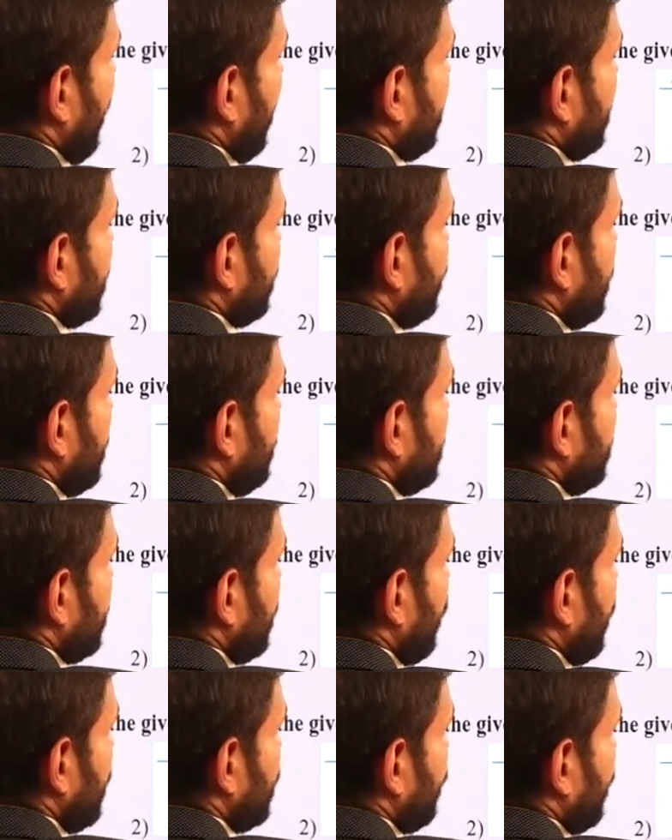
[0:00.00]
and this will be
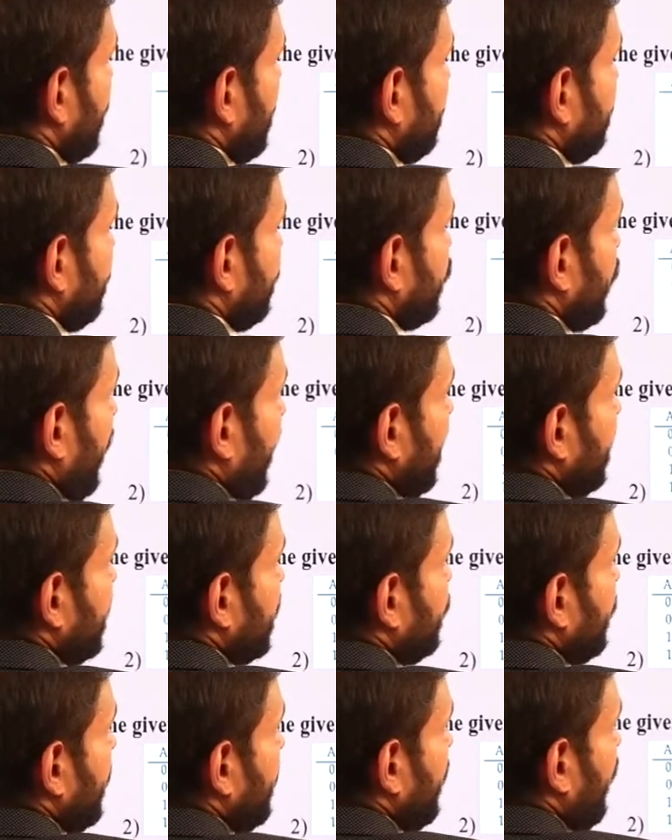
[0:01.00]
0 as well. So again
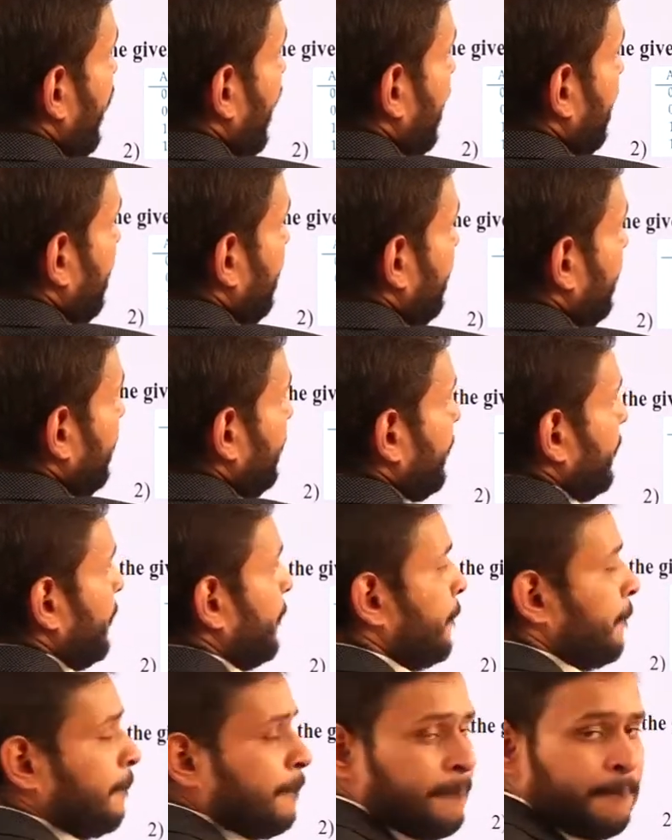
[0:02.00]
this will be 1,
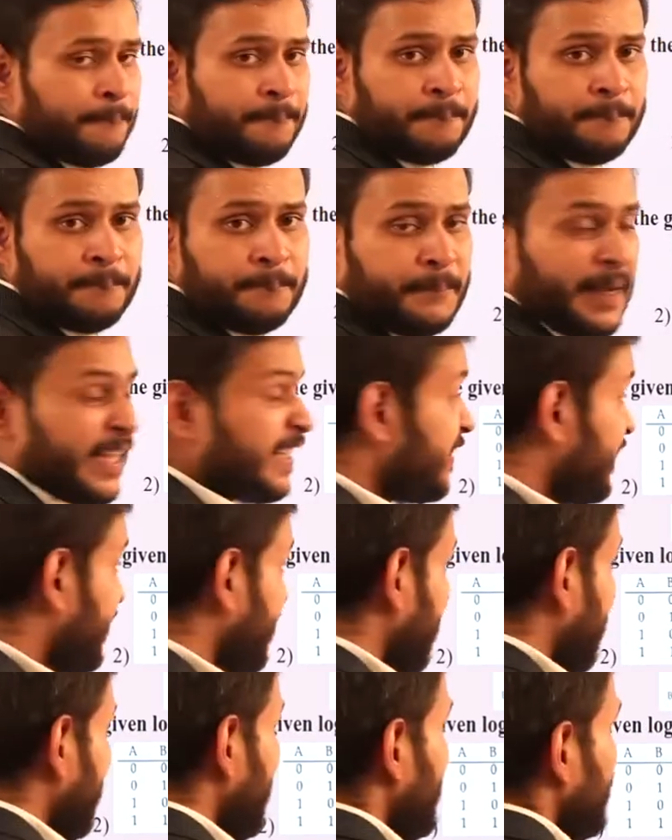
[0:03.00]
and
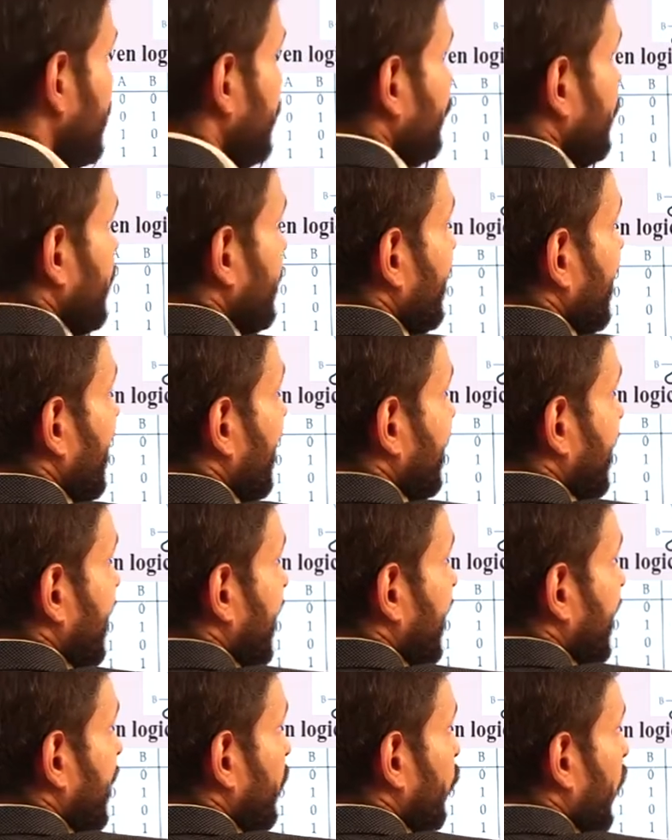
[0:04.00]
C will be getting
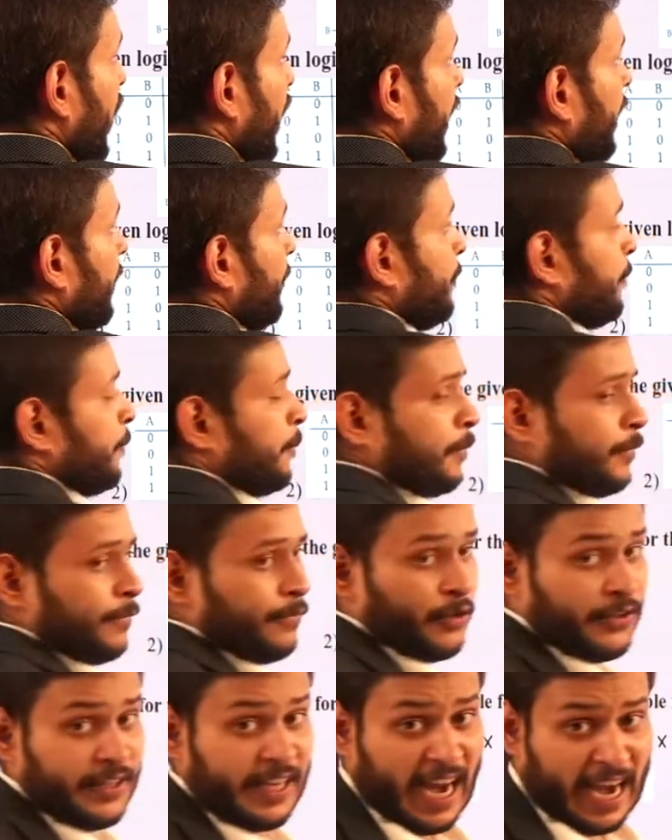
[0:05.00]
again 1
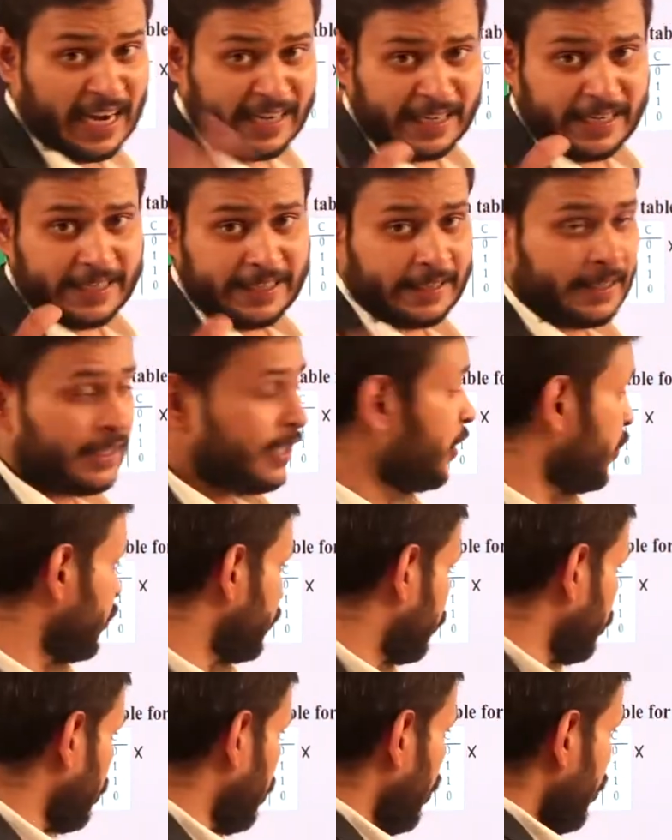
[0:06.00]
for the AND gate.
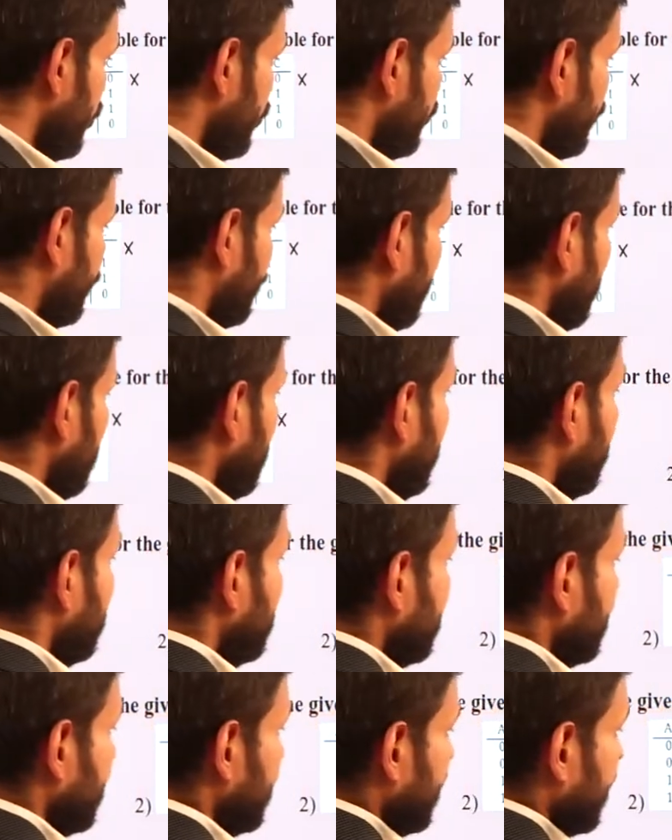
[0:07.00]
So you see,
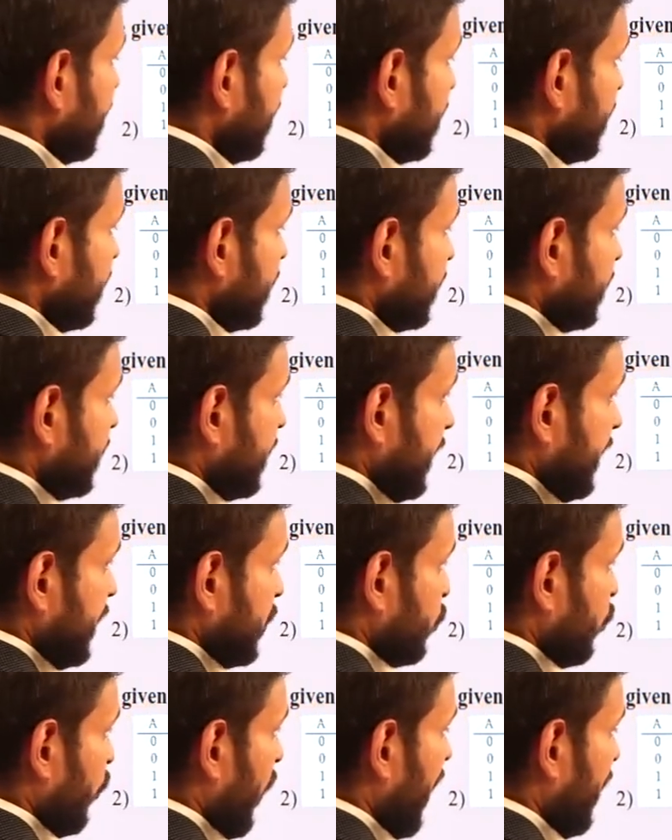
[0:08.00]
C
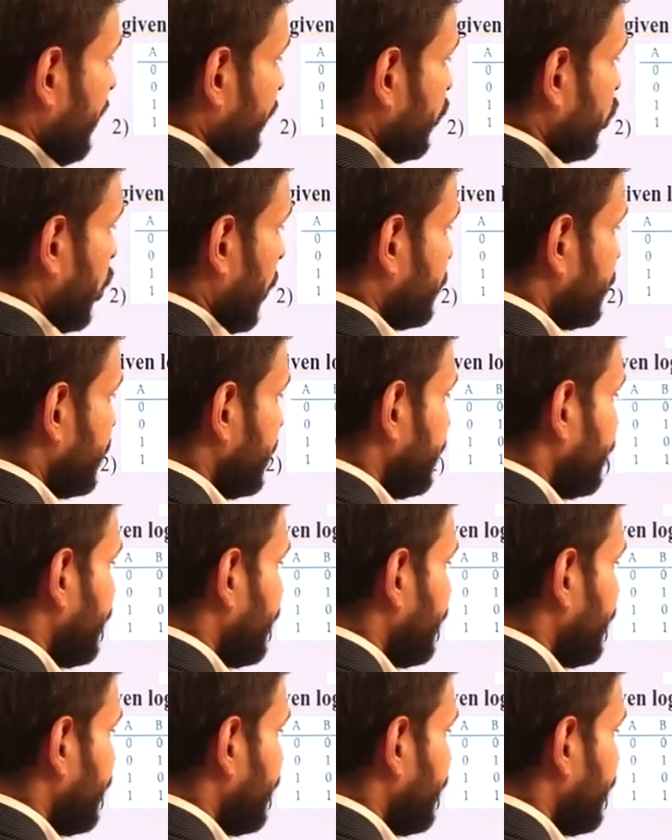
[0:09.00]
is 1 with option